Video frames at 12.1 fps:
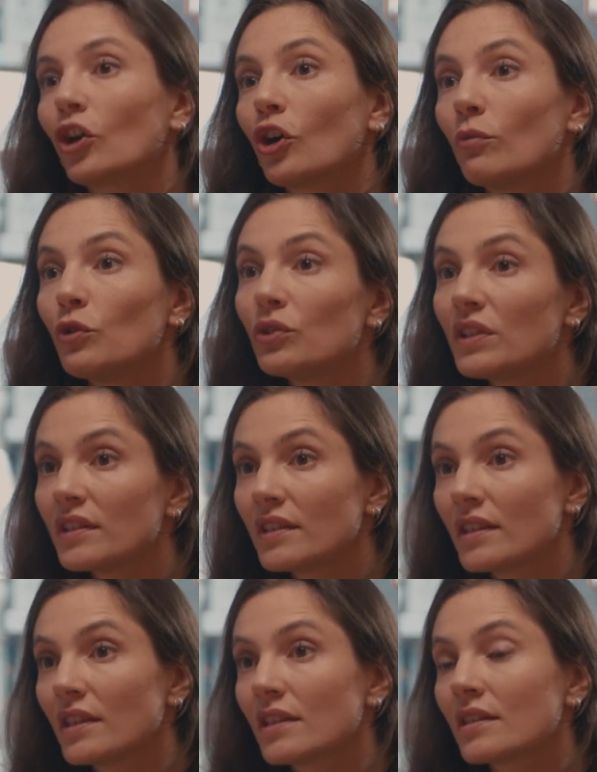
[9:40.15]

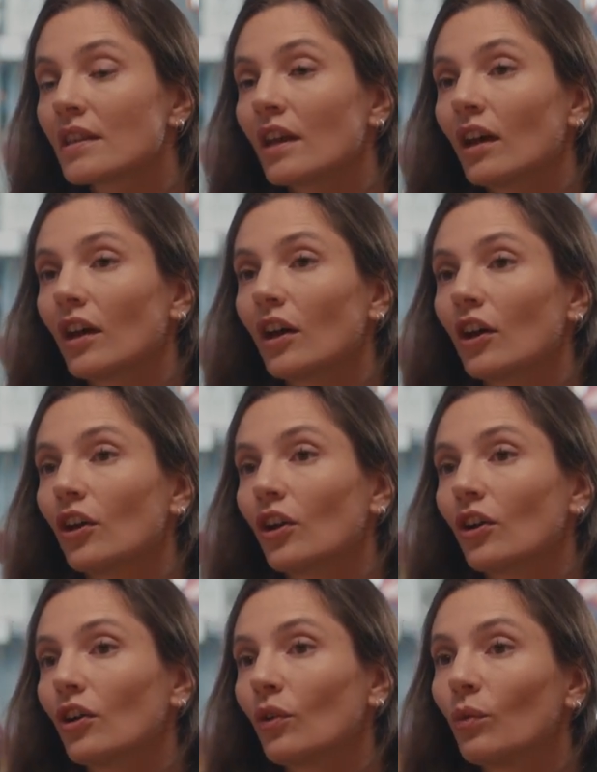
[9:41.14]
communities
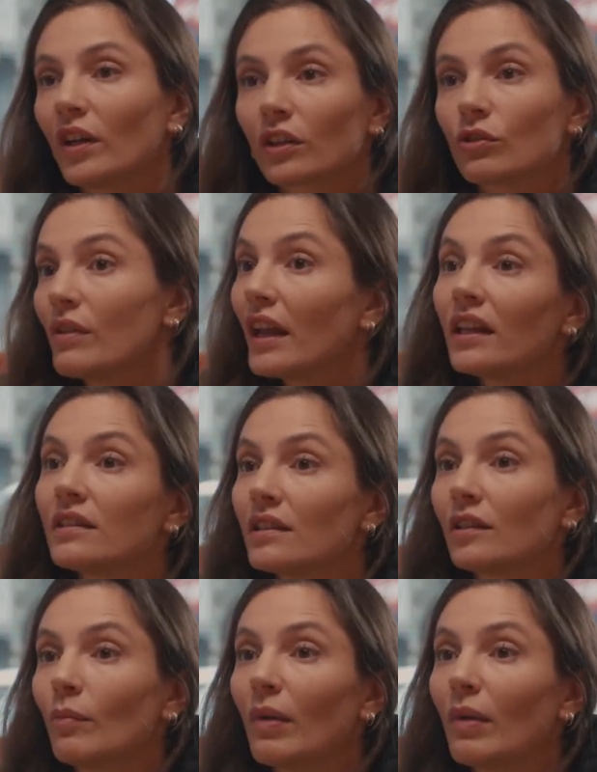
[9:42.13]
were created